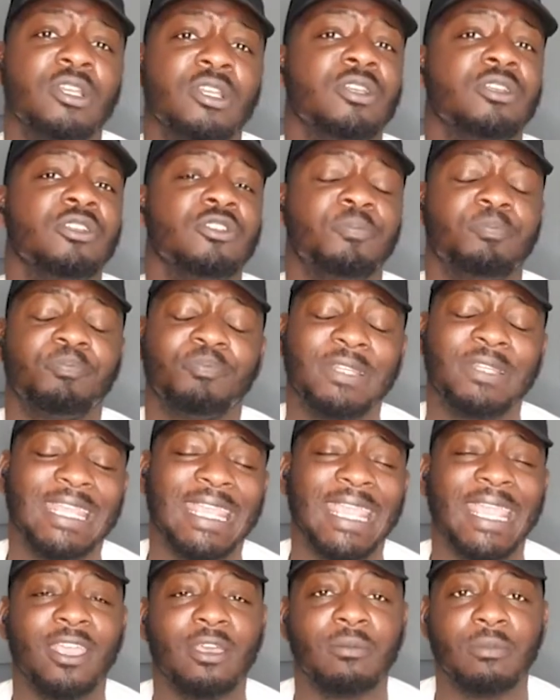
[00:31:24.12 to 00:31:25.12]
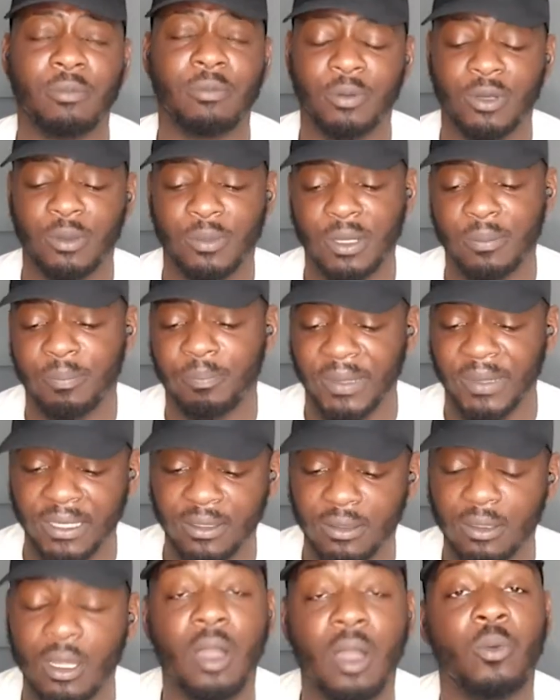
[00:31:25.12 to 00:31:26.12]
Just kick them and put them in a
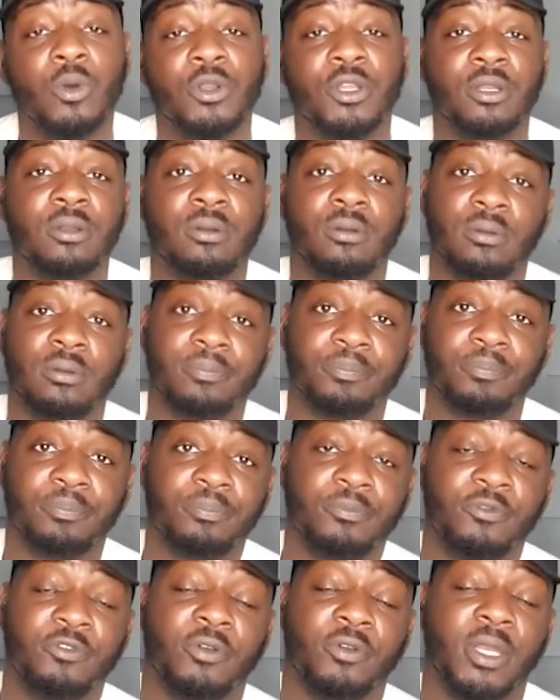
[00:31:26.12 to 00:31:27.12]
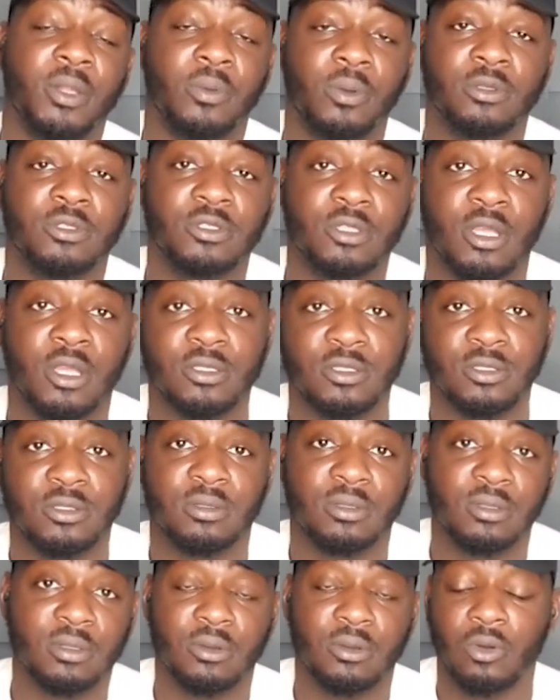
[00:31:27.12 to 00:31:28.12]
bin. I wouldn't, before anyone starts
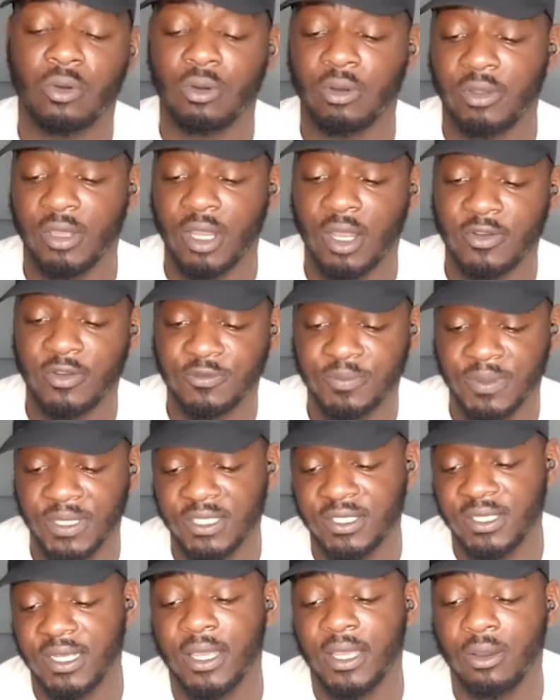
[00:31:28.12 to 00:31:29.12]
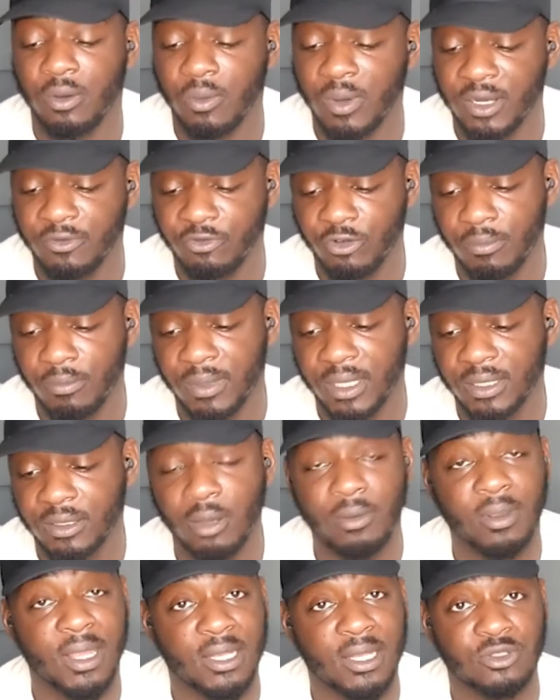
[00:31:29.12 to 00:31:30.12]
calling the RSPCA or whatever on me.
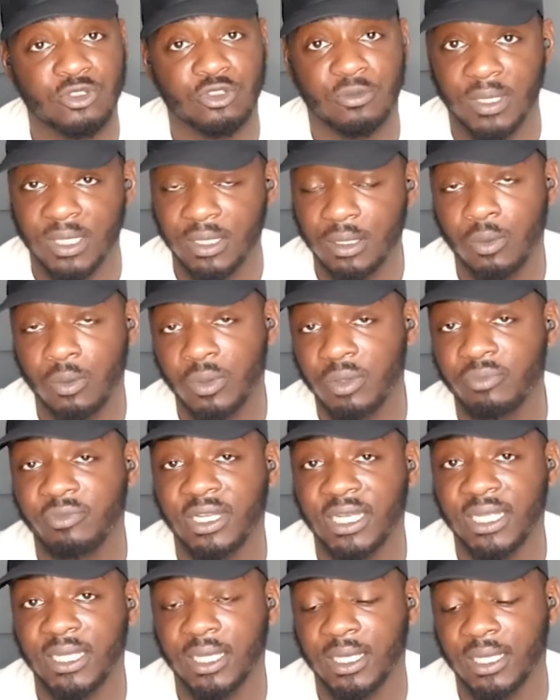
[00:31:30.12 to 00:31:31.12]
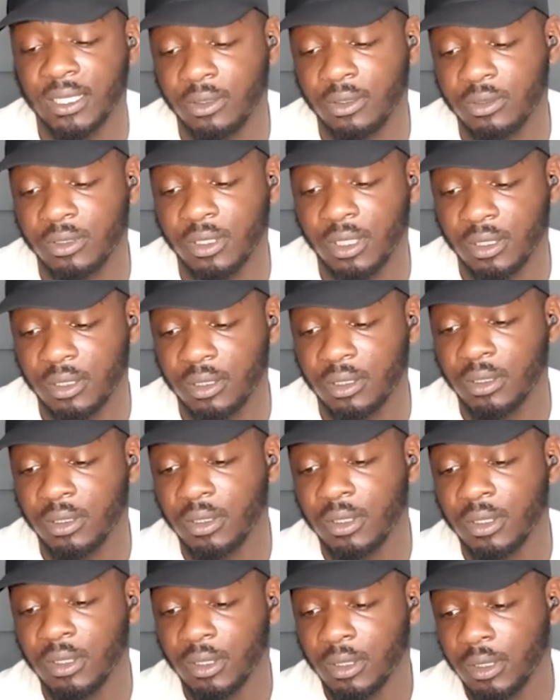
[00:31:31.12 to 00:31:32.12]
Don't cancel me. I wouldn't really kick a little dog.
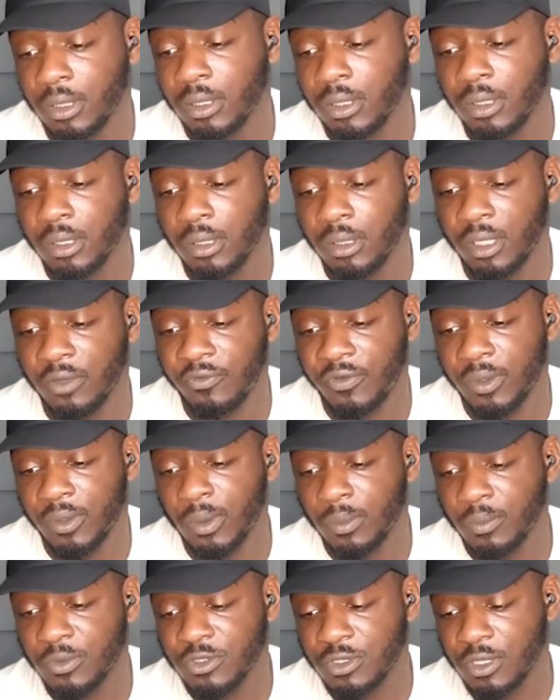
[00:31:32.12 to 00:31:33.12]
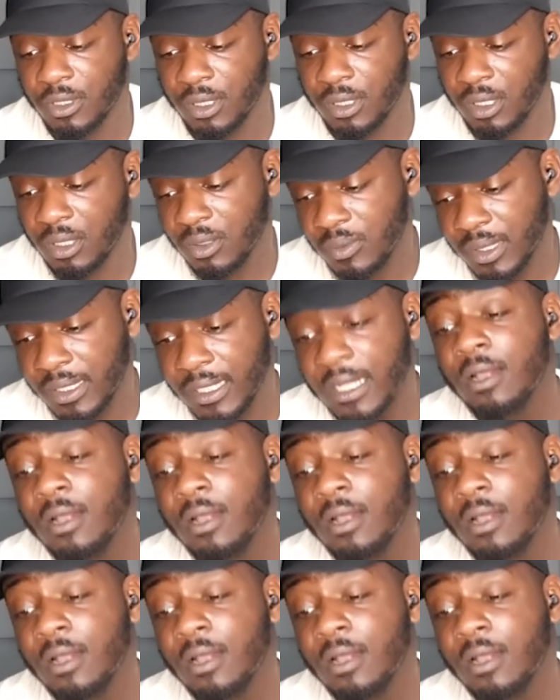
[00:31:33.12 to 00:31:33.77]
Not if anyone was looking anyway.